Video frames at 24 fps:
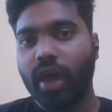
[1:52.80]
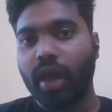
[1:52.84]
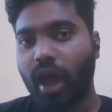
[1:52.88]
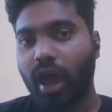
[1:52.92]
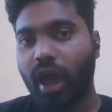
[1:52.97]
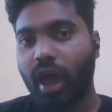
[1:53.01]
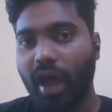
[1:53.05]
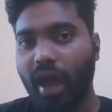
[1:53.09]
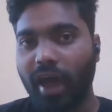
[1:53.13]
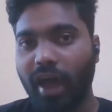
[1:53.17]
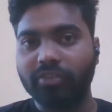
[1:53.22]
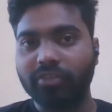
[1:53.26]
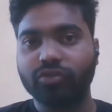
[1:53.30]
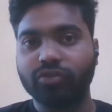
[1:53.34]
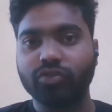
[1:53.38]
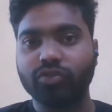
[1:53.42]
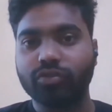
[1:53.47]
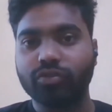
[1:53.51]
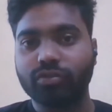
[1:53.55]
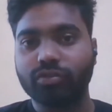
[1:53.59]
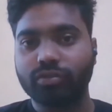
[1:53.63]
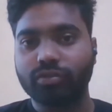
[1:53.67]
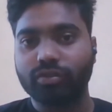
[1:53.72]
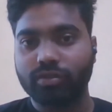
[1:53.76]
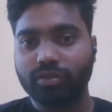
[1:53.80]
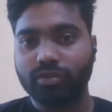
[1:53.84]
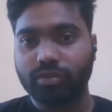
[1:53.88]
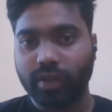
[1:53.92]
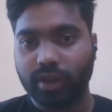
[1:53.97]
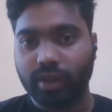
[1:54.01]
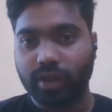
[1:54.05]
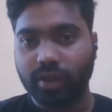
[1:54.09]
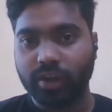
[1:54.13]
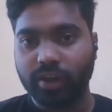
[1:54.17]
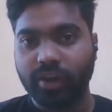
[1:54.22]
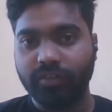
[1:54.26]
I have to
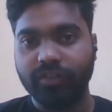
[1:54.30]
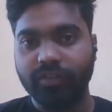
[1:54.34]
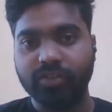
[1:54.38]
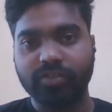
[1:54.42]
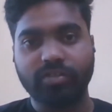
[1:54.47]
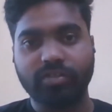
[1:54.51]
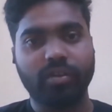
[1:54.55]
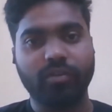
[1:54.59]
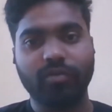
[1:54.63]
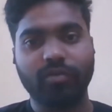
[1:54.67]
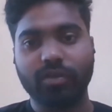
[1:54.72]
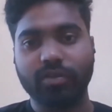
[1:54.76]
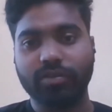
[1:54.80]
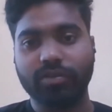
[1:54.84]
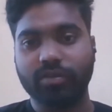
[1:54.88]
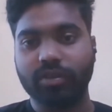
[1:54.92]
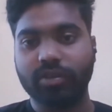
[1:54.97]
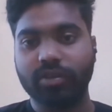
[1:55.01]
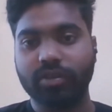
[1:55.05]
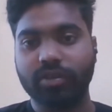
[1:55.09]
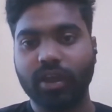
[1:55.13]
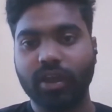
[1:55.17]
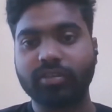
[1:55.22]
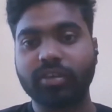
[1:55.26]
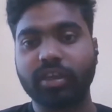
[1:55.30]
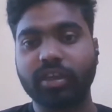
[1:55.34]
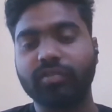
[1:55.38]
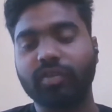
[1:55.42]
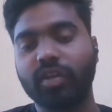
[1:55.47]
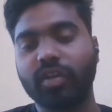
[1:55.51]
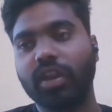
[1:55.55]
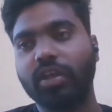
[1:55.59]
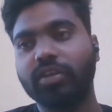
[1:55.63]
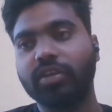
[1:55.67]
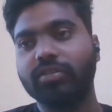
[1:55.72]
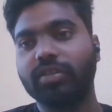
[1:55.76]
tell the definition of the syntax as
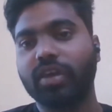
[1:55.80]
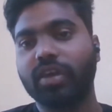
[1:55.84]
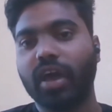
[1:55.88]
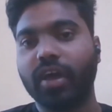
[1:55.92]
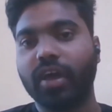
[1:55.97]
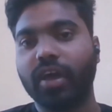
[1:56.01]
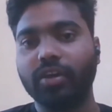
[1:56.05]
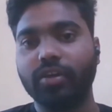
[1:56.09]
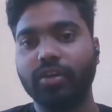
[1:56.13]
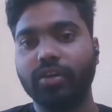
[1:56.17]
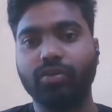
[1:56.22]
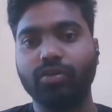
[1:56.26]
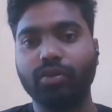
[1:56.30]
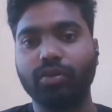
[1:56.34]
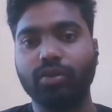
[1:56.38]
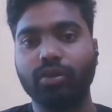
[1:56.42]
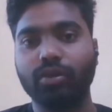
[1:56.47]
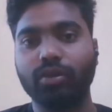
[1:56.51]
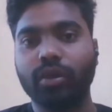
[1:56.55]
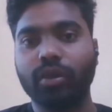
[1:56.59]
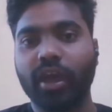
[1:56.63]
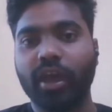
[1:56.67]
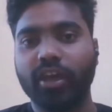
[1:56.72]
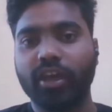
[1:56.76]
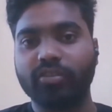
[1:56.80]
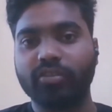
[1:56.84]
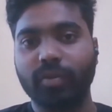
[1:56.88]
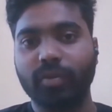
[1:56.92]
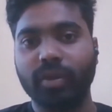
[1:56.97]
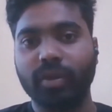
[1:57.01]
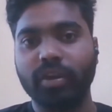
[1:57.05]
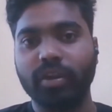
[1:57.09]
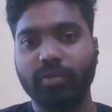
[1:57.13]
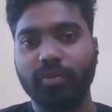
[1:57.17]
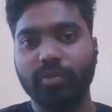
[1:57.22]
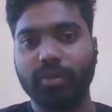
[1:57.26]
well as I need to
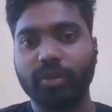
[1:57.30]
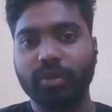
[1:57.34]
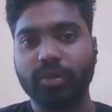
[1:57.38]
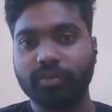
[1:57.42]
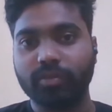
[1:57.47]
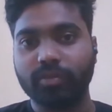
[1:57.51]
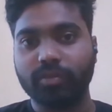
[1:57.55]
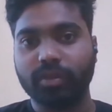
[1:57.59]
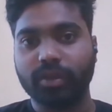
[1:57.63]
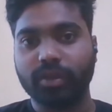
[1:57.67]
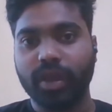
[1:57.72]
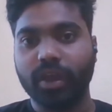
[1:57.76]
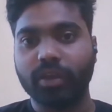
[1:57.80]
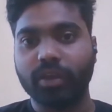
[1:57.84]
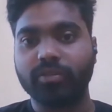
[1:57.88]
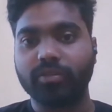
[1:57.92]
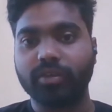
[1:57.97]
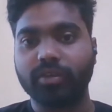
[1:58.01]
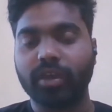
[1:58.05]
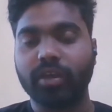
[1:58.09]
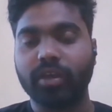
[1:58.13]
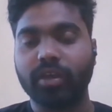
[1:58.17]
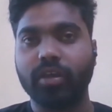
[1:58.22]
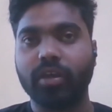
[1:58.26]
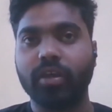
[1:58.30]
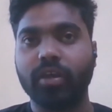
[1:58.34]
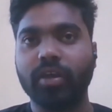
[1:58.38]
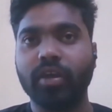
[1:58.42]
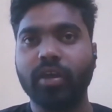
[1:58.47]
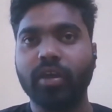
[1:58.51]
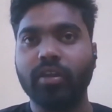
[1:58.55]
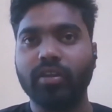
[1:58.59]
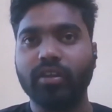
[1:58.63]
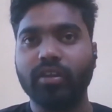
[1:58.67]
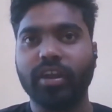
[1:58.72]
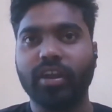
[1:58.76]
explain in the syntax, and
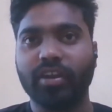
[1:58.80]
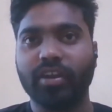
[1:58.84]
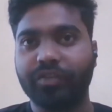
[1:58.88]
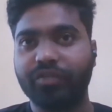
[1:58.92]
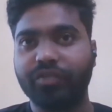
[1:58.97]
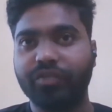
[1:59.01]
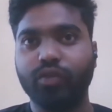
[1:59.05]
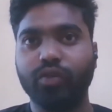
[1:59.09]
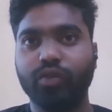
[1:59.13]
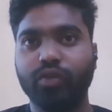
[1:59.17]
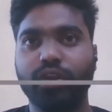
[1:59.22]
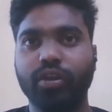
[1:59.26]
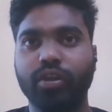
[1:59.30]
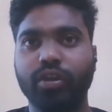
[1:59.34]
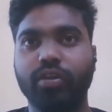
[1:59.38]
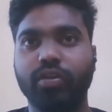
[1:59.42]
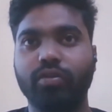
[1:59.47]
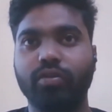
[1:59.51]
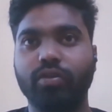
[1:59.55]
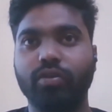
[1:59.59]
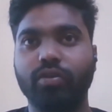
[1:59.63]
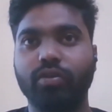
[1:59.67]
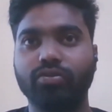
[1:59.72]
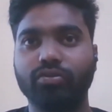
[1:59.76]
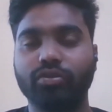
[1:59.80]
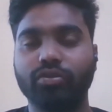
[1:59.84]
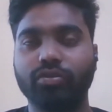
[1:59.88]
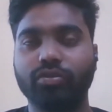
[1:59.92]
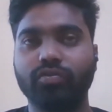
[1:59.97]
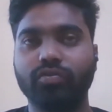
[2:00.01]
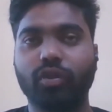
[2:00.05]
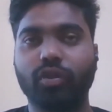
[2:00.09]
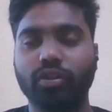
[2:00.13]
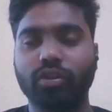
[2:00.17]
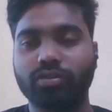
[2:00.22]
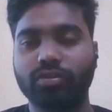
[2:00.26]
there are few tricky questions.
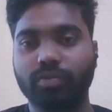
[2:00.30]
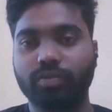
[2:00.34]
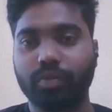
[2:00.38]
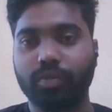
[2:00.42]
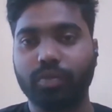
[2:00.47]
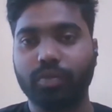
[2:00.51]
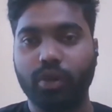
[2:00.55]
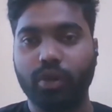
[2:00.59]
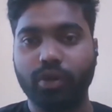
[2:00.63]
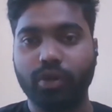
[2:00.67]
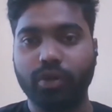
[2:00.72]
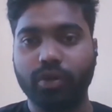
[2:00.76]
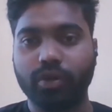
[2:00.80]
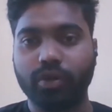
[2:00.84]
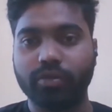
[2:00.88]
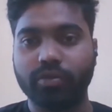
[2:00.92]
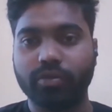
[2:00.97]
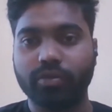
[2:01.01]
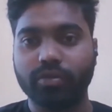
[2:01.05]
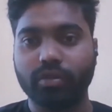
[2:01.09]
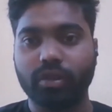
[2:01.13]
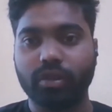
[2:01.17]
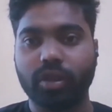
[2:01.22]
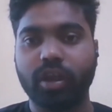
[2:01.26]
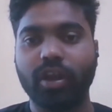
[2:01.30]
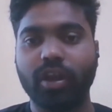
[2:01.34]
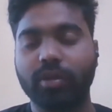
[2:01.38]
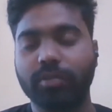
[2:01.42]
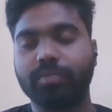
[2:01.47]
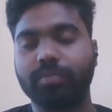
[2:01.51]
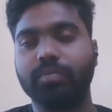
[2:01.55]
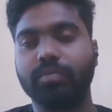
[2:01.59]
What is the pointers and